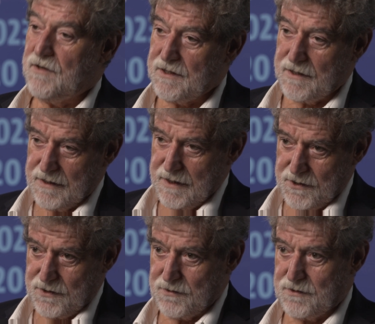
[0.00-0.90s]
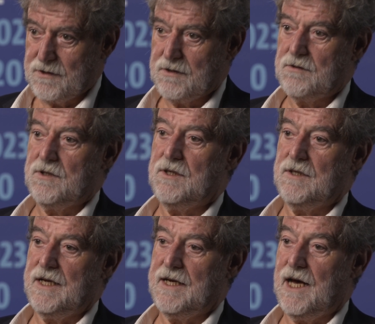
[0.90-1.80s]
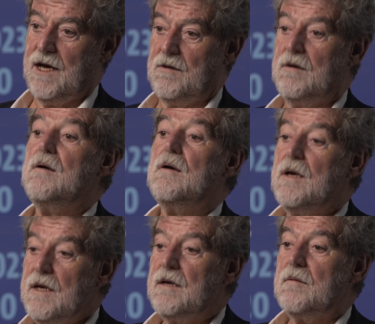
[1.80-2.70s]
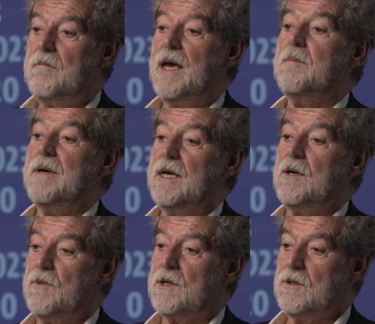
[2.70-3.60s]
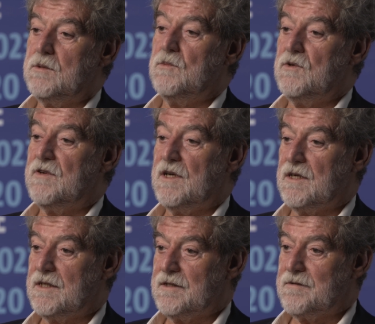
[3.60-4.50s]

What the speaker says: where the issues were and how maybe we could move on.